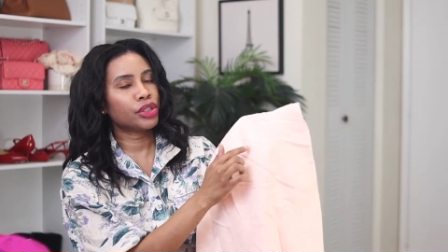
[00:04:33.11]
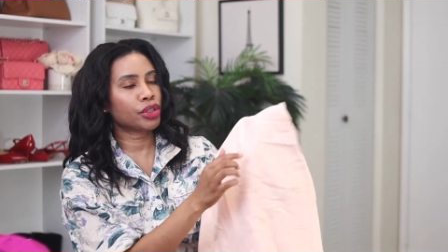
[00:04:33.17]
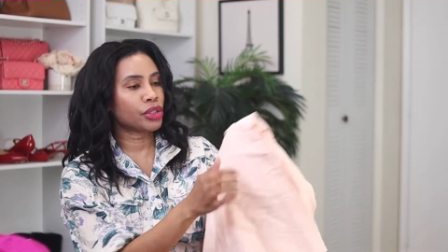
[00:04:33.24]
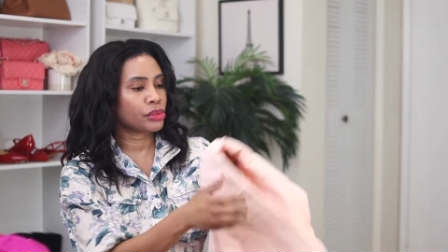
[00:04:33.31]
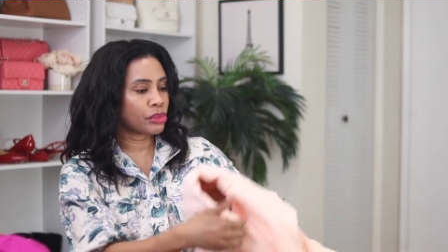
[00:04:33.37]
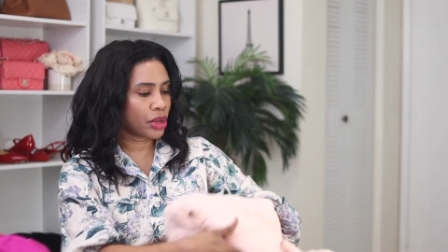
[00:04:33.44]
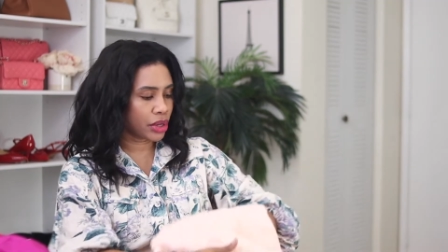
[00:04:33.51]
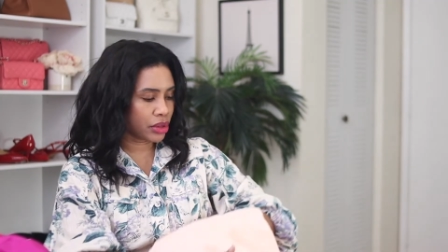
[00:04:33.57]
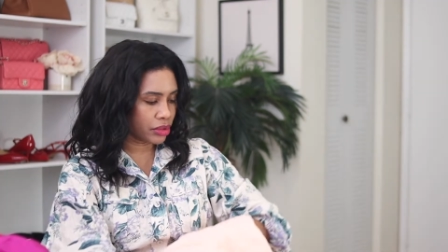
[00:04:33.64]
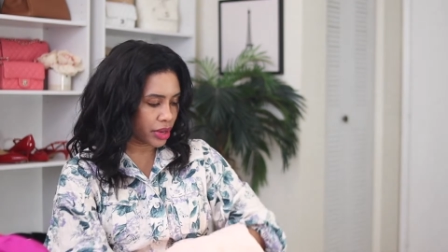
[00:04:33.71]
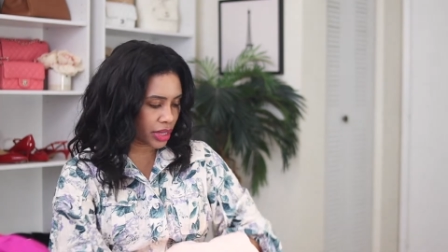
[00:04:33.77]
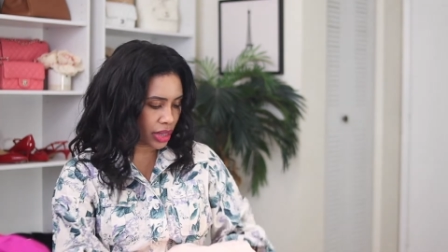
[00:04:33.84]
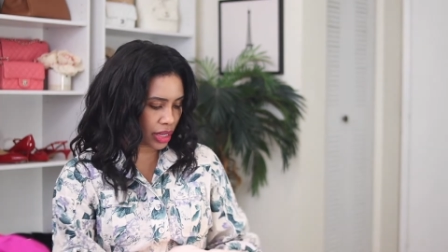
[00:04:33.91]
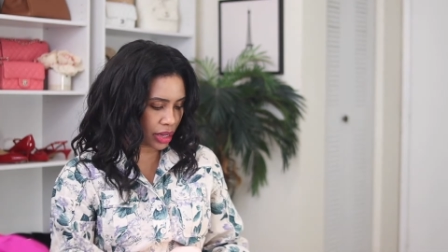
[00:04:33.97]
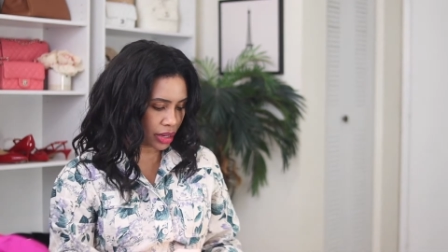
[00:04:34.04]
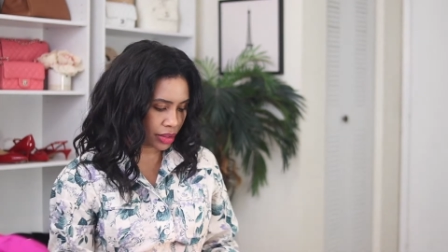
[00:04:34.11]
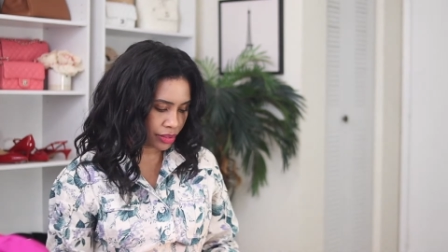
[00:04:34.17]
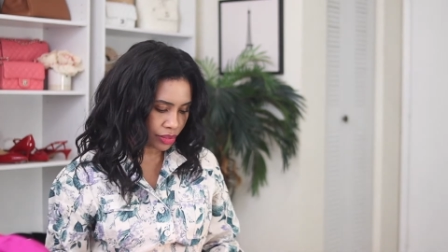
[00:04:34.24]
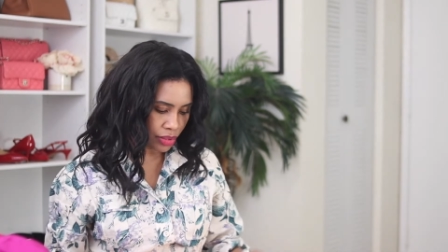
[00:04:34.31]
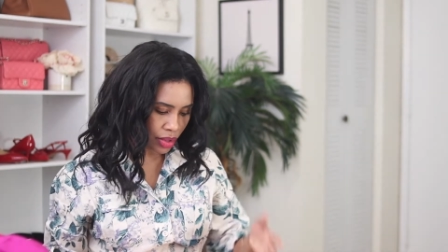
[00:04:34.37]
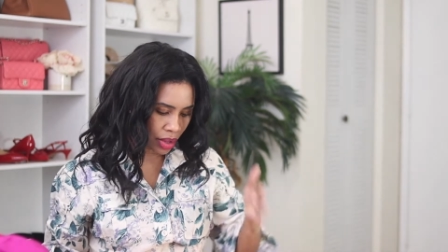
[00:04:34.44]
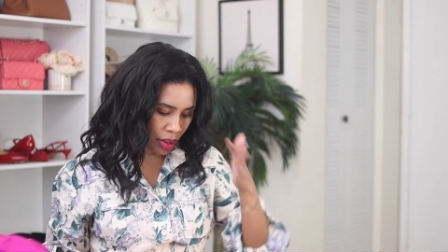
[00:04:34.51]
dirt mark right
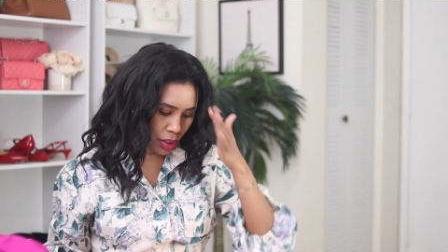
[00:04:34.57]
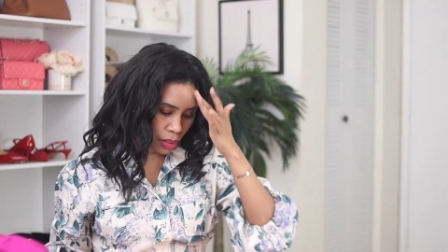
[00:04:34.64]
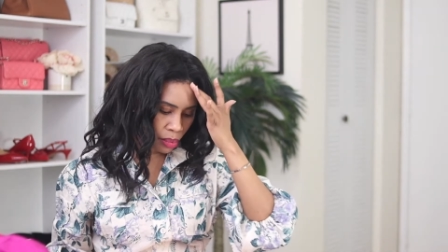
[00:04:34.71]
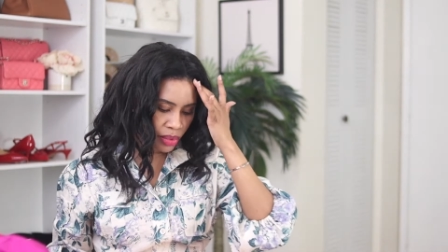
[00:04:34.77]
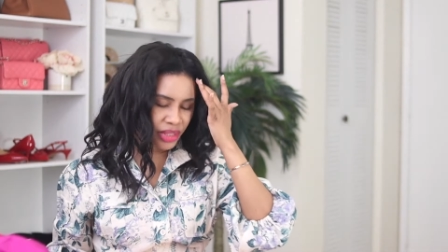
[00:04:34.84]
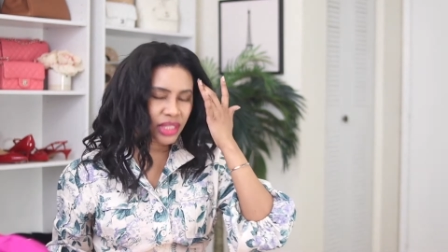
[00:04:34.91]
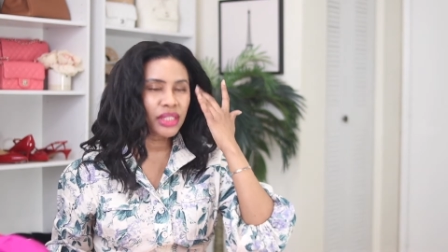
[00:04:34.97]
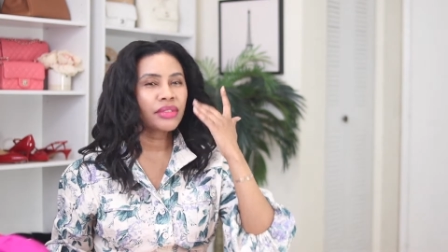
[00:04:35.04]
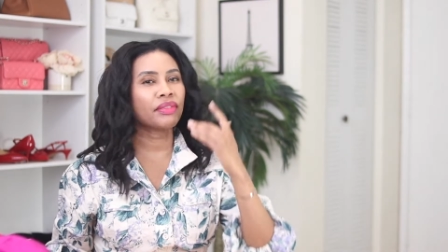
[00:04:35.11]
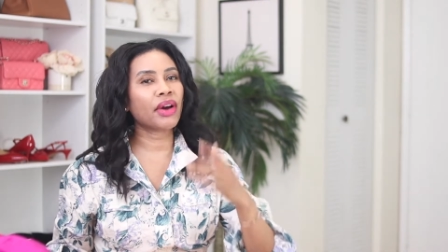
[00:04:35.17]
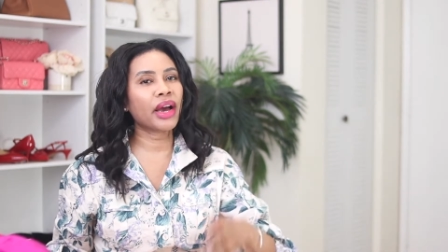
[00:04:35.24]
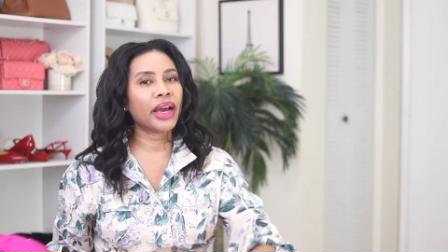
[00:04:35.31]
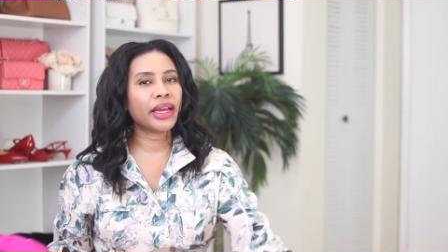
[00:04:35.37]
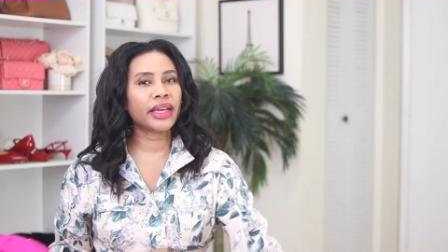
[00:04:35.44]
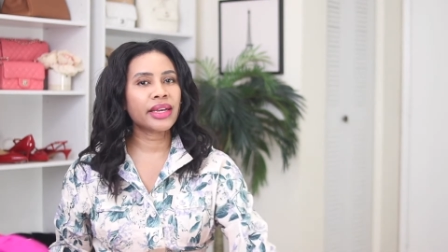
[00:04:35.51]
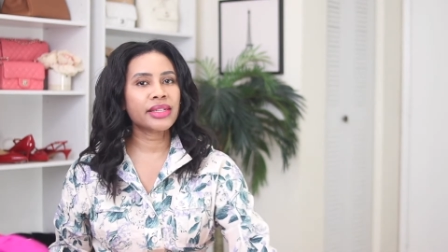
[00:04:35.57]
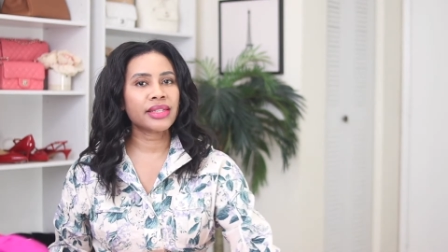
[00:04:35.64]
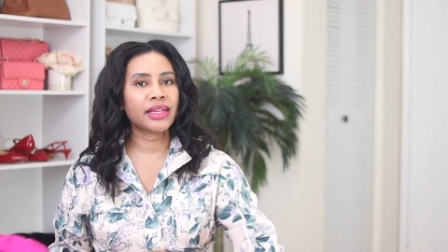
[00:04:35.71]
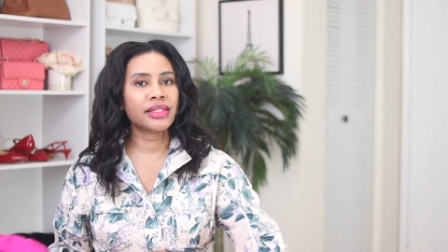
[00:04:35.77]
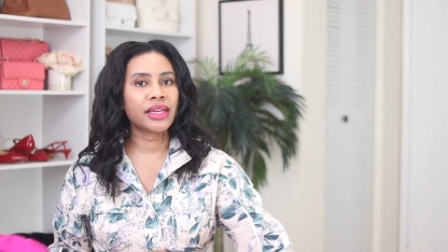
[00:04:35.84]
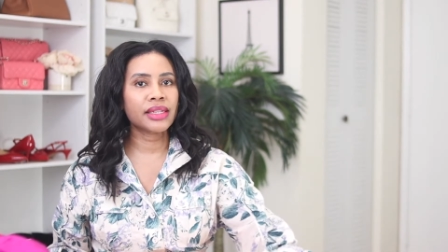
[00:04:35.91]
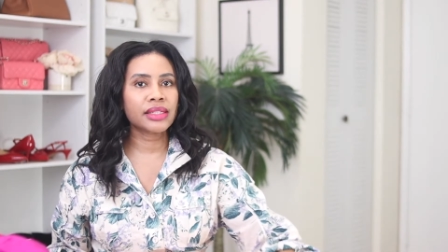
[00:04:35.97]
there, which is fine because
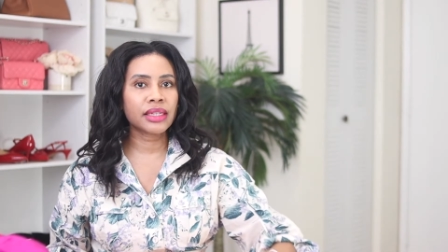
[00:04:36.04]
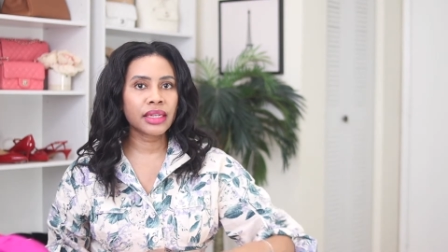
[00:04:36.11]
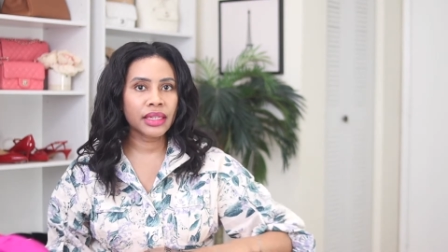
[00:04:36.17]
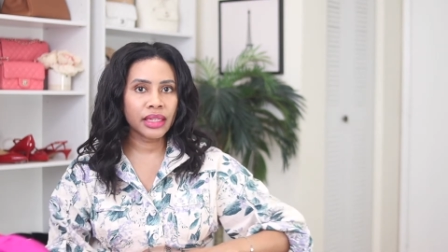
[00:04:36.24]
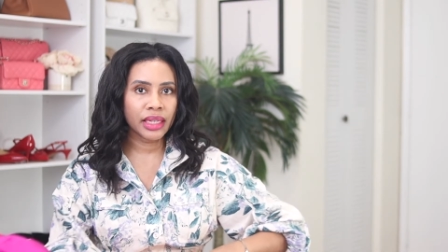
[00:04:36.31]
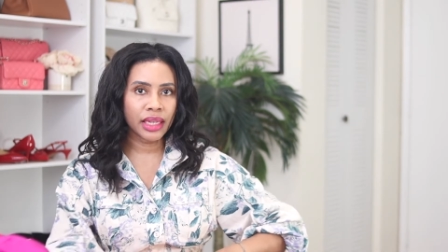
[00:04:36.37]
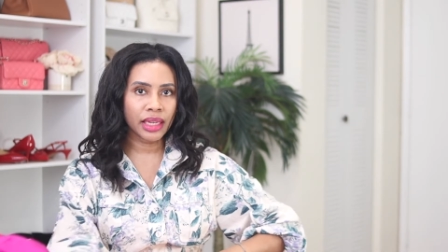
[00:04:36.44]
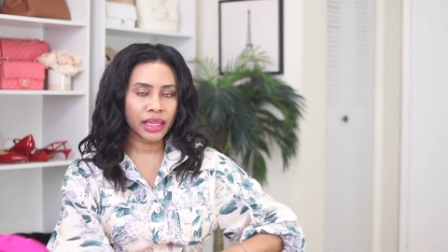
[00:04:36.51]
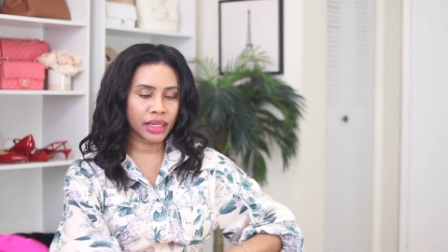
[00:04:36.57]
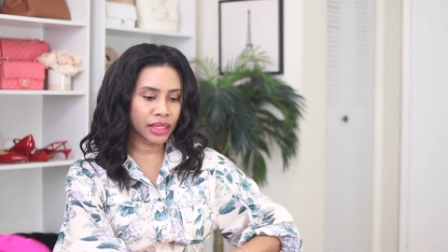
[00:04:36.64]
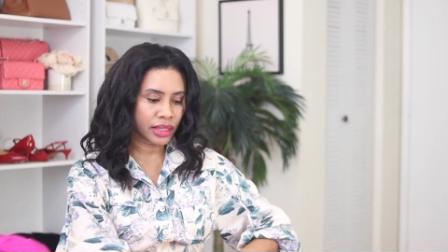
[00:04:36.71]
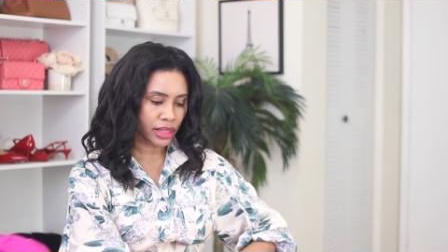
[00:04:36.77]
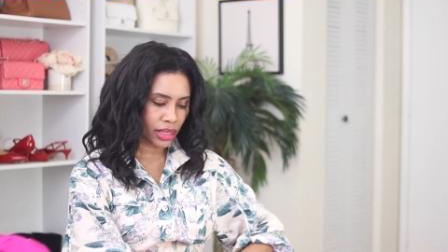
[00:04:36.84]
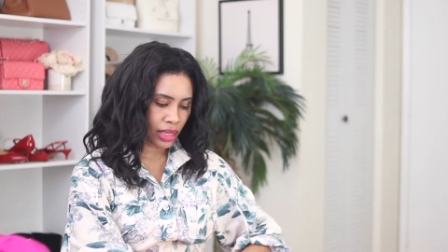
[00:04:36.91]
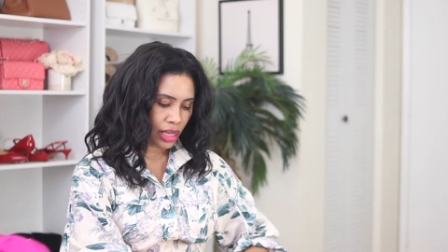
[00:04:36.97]
I tend to clean